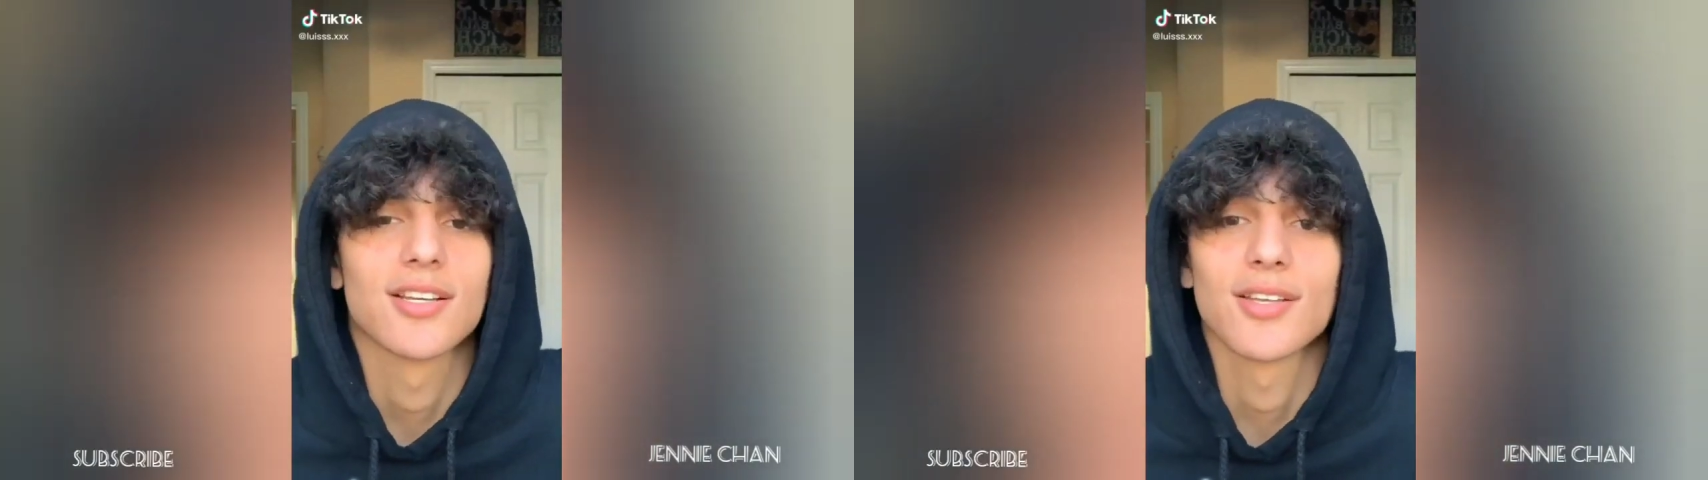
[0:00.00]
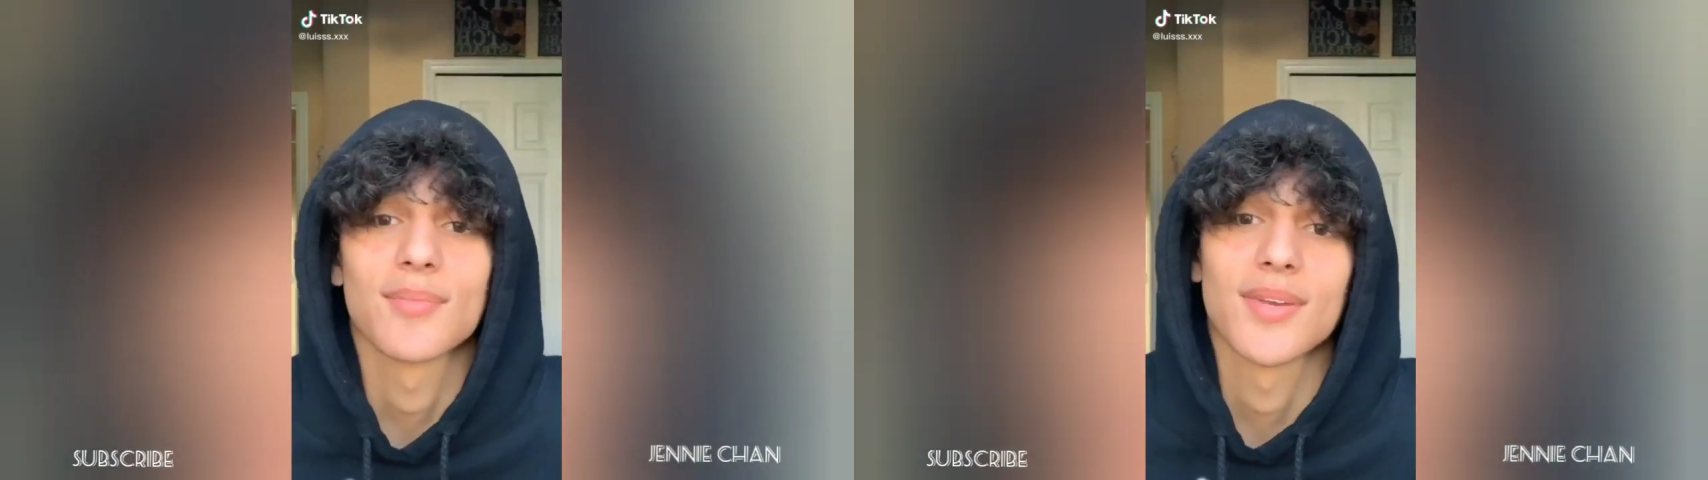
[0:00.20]

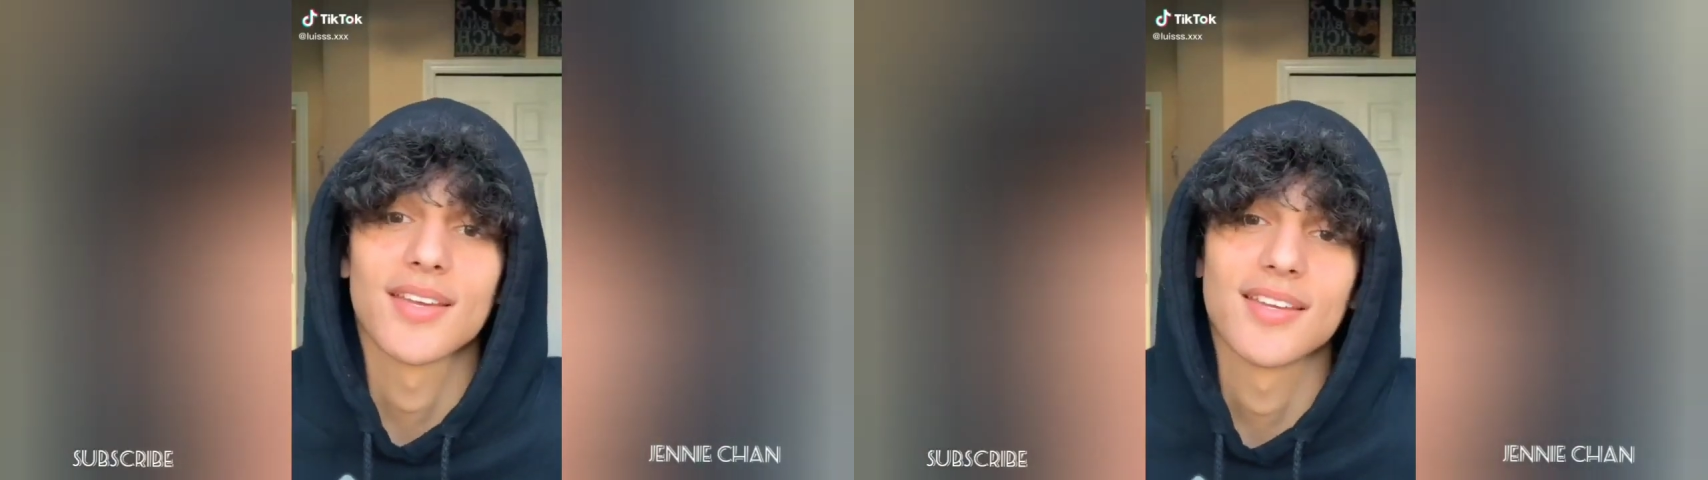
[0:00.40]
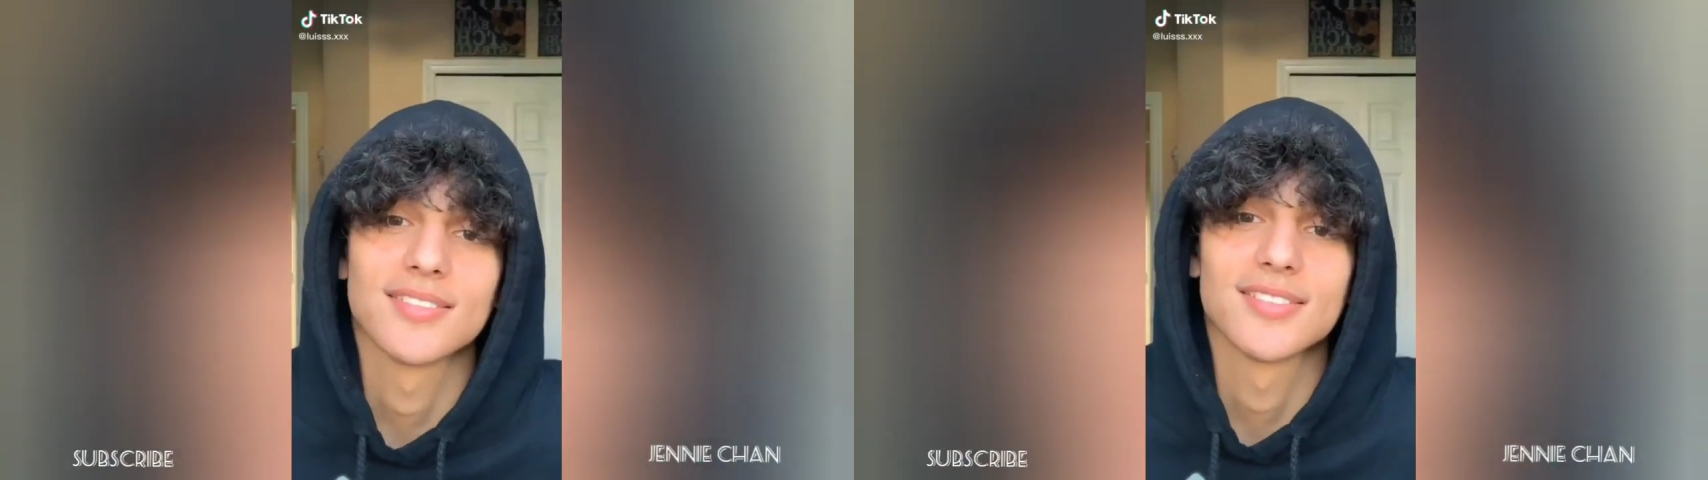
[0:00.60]
look like
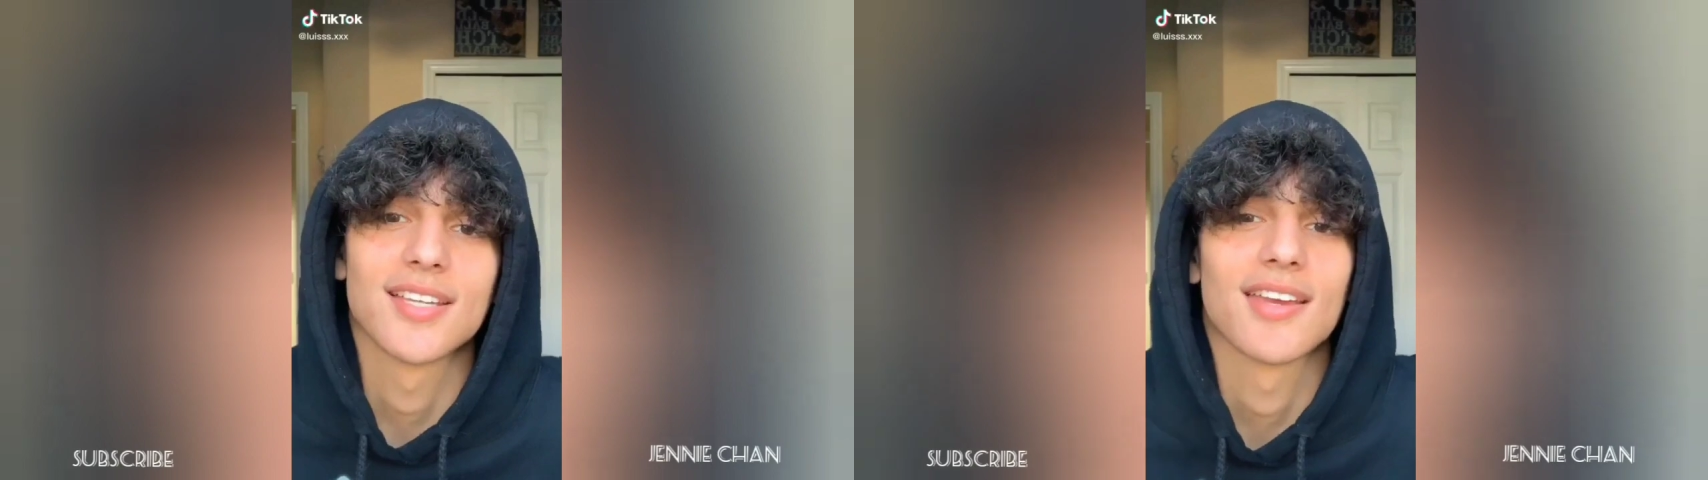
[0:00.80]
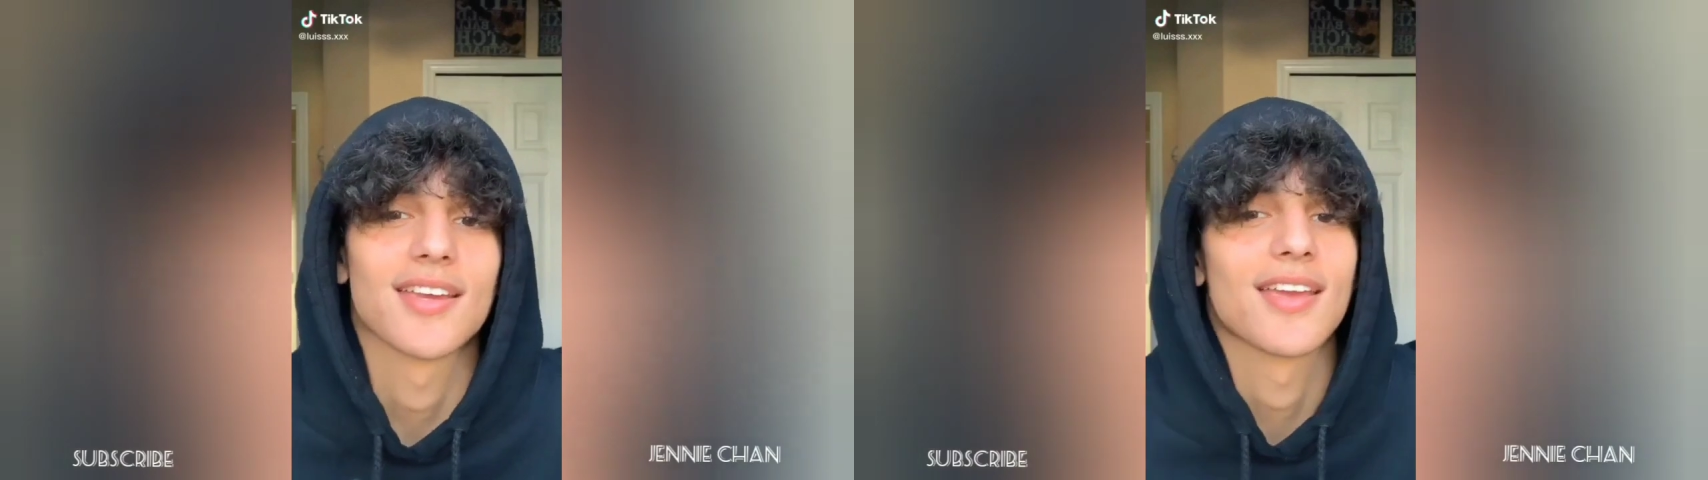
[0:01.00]
my
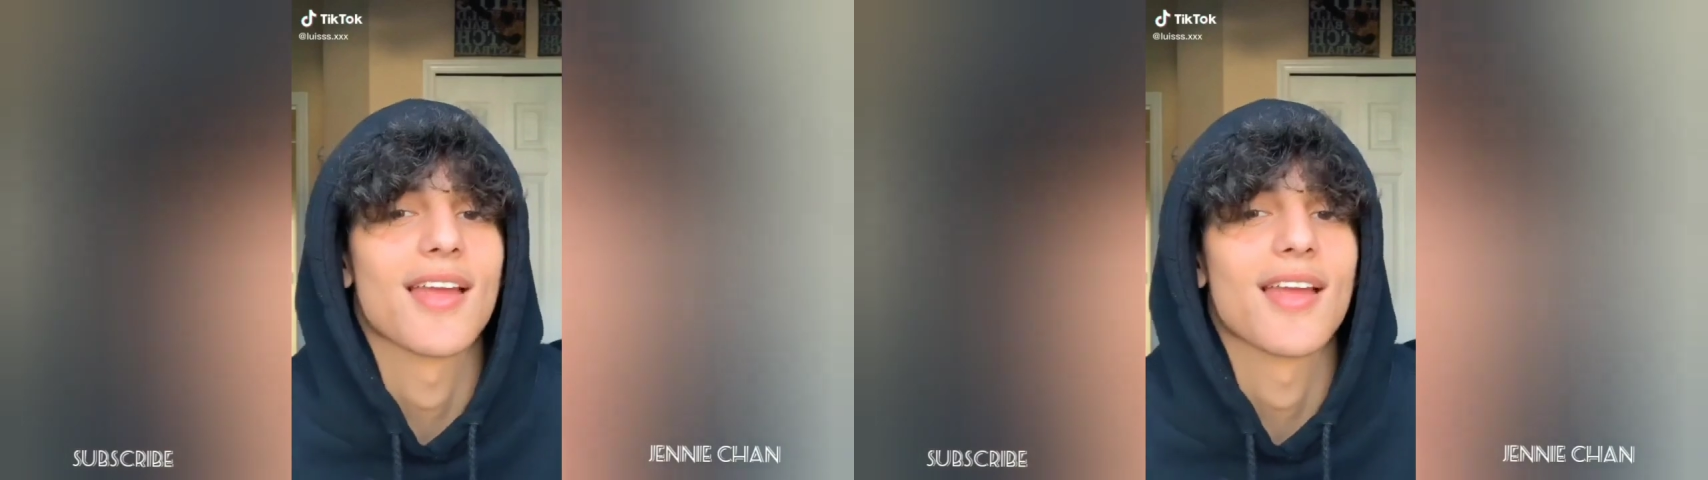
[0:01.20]
age check.